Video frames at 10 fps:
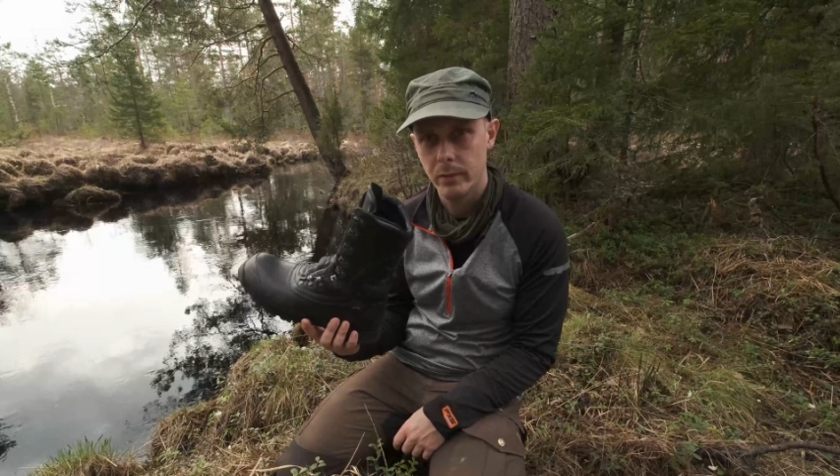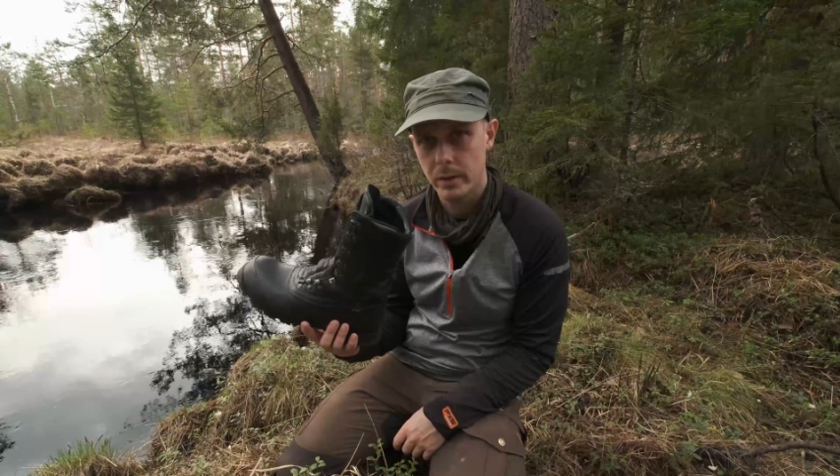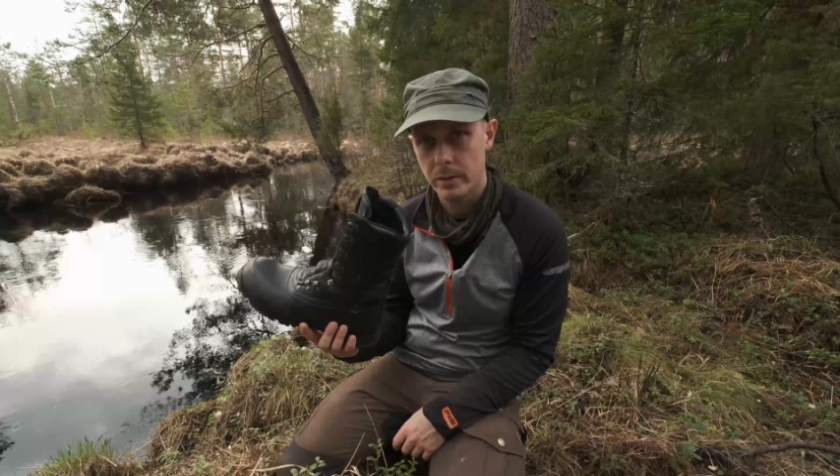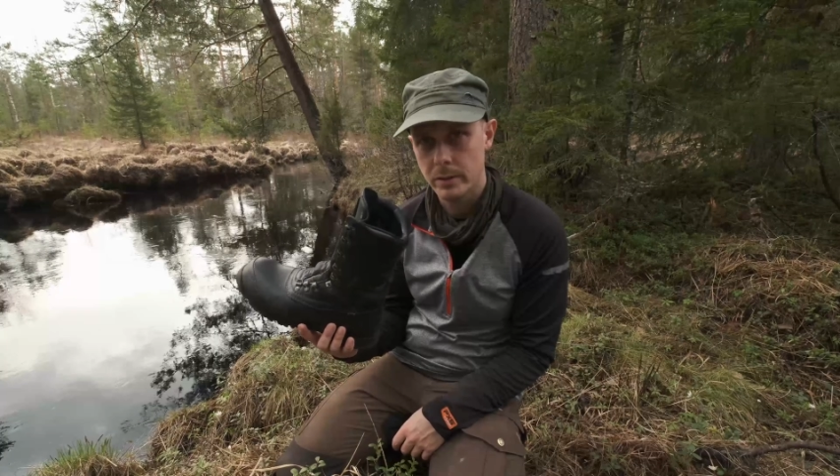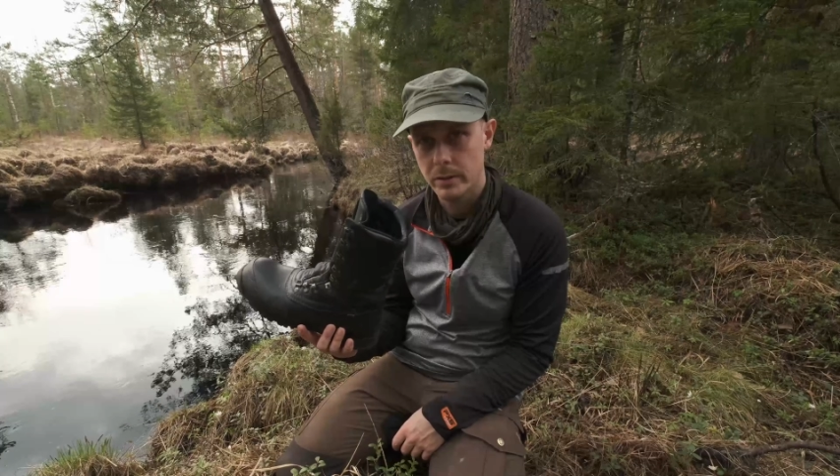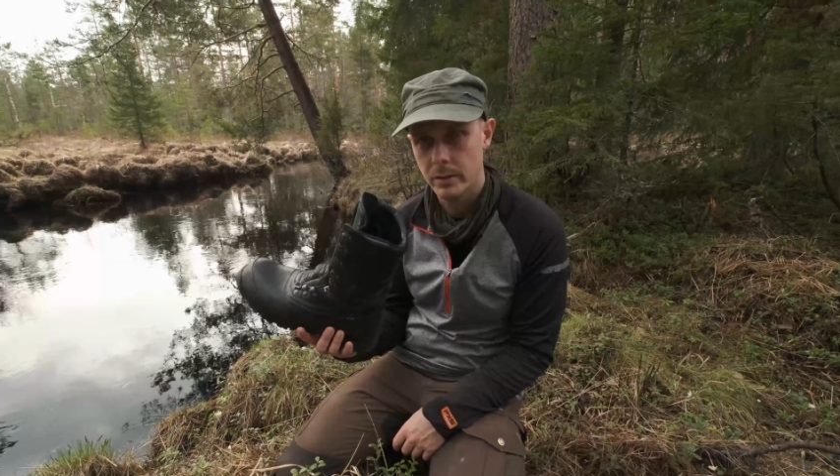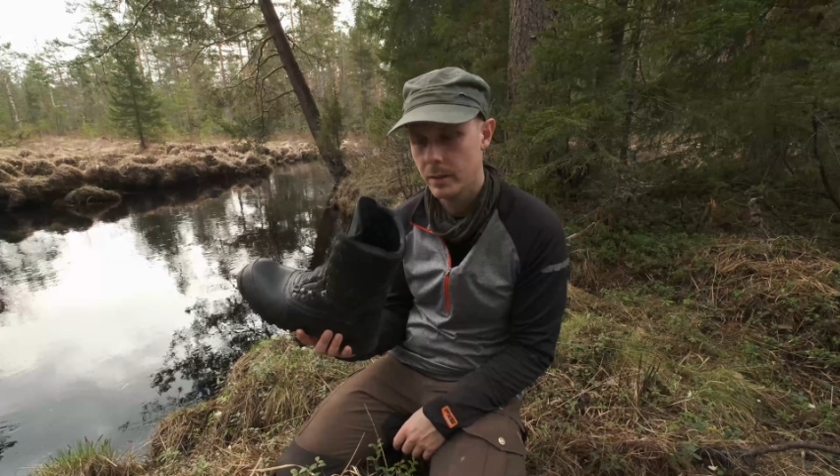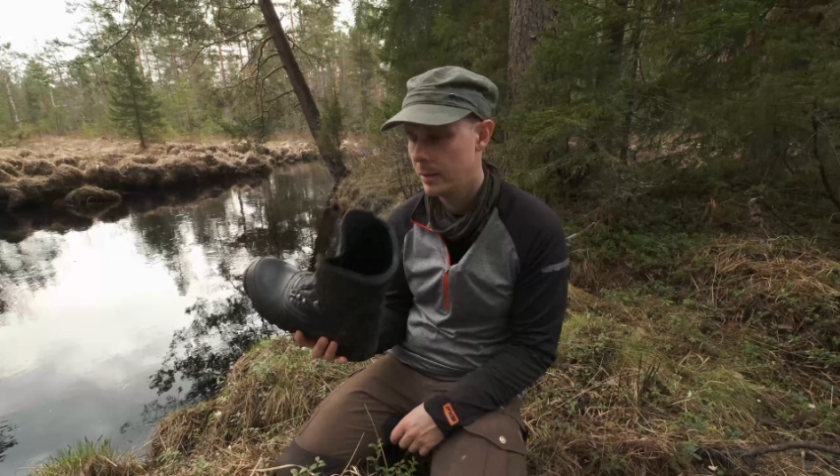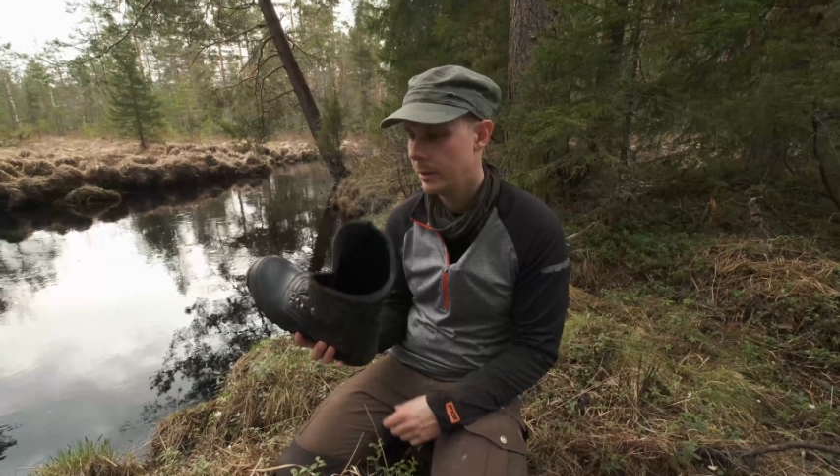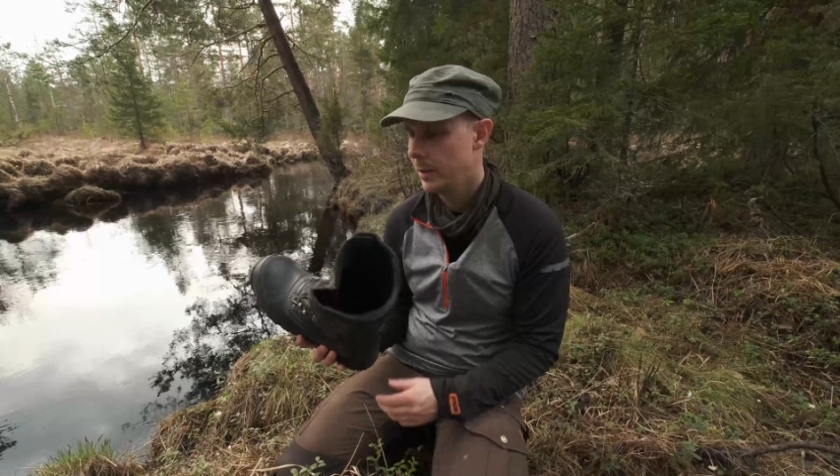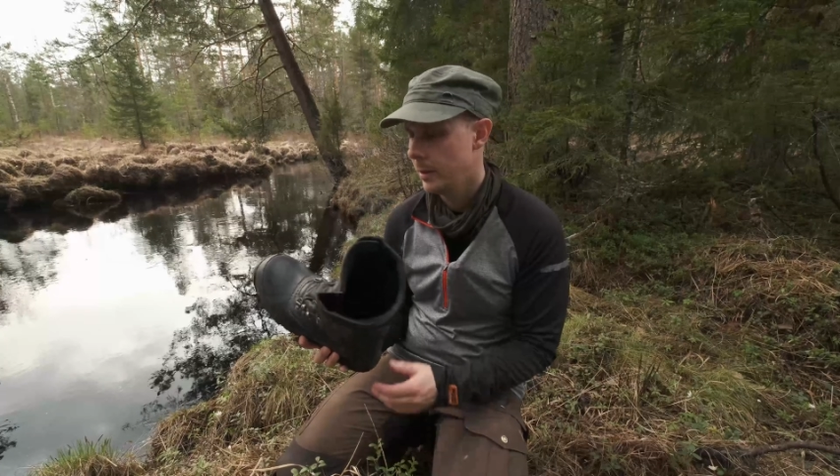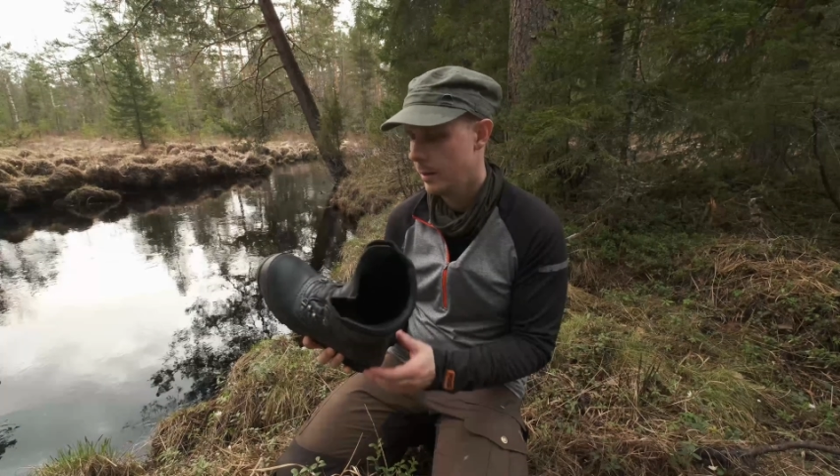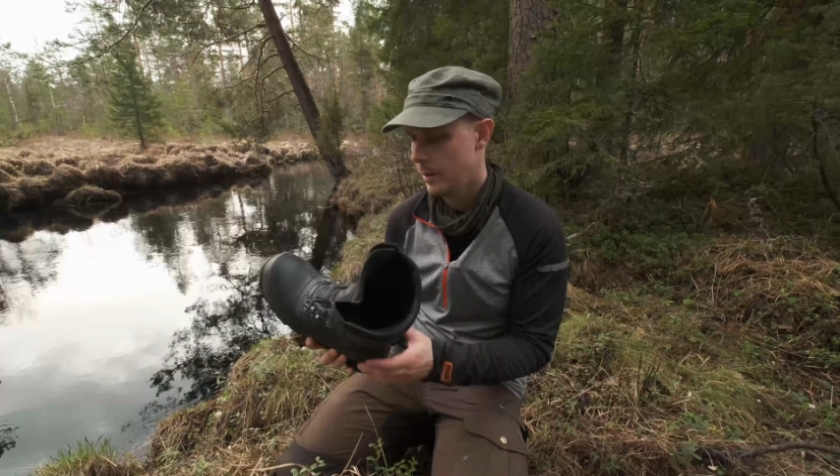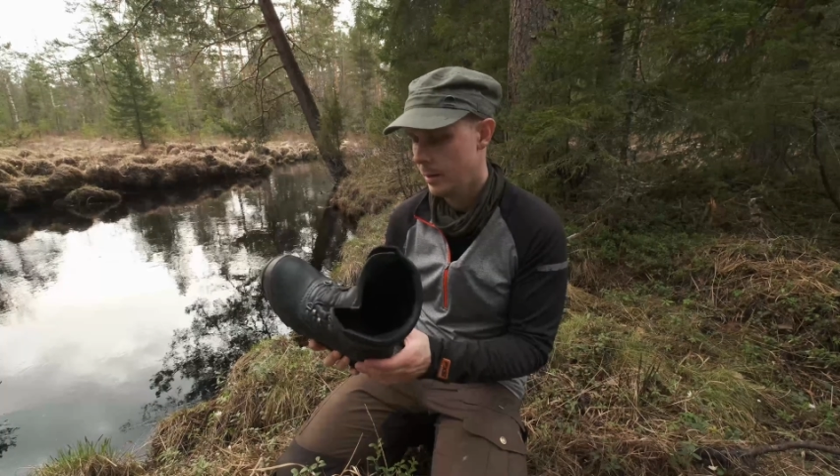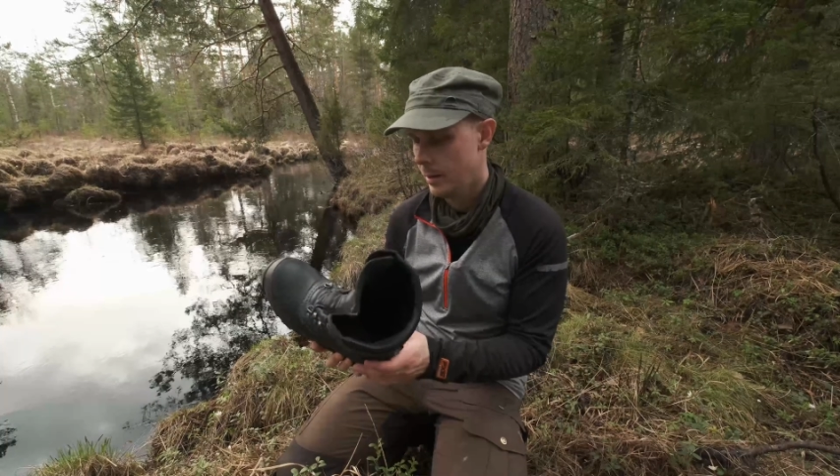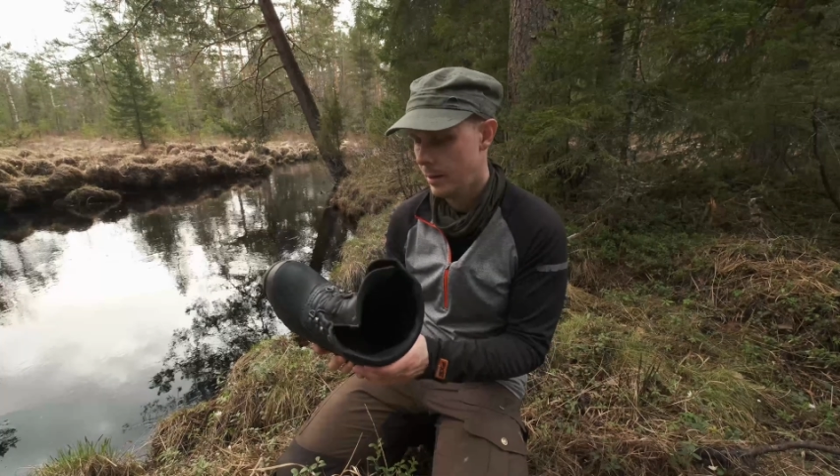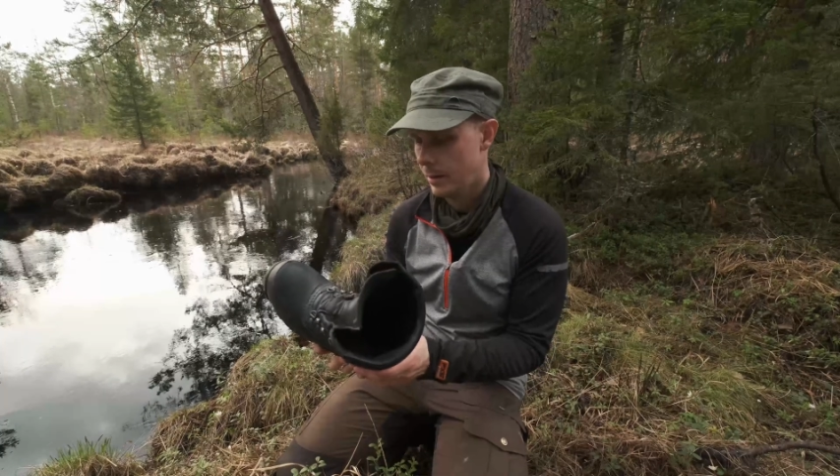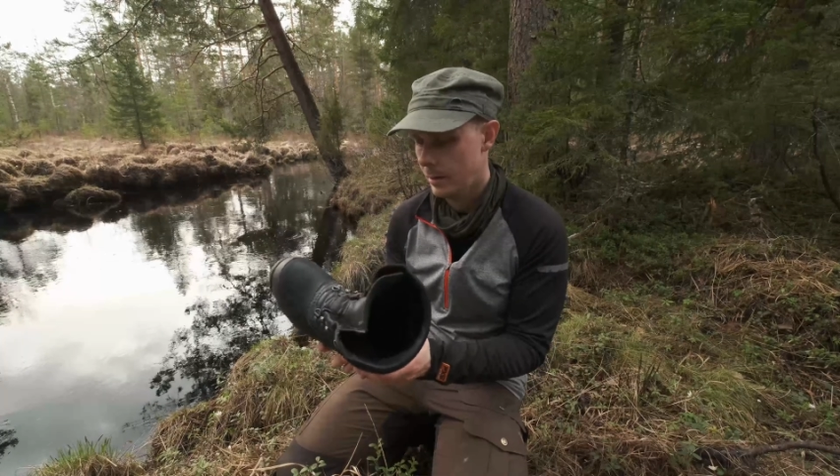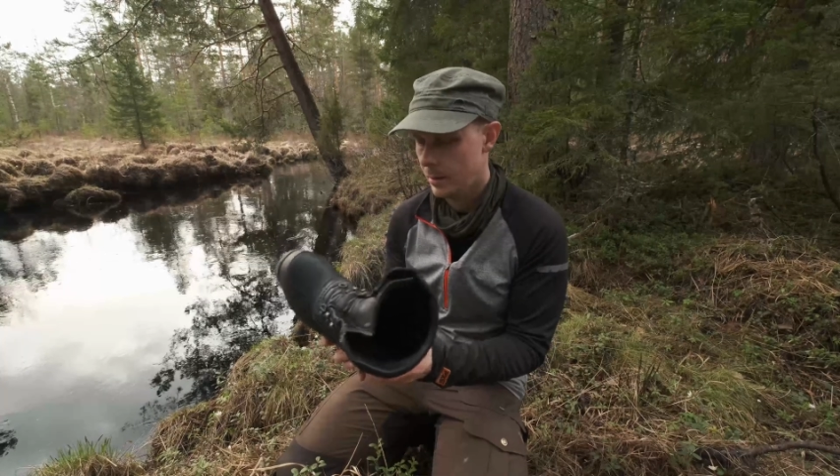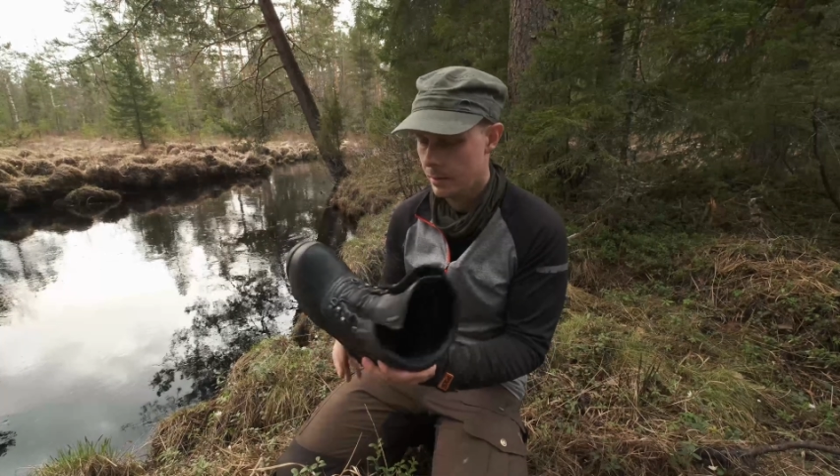years,
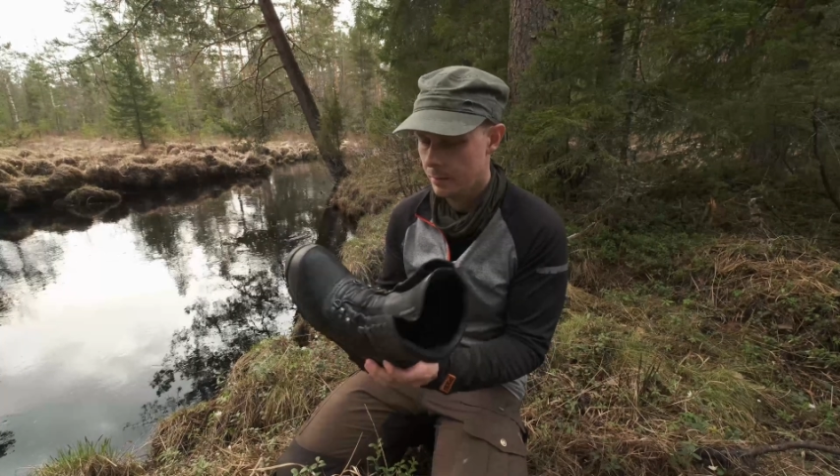and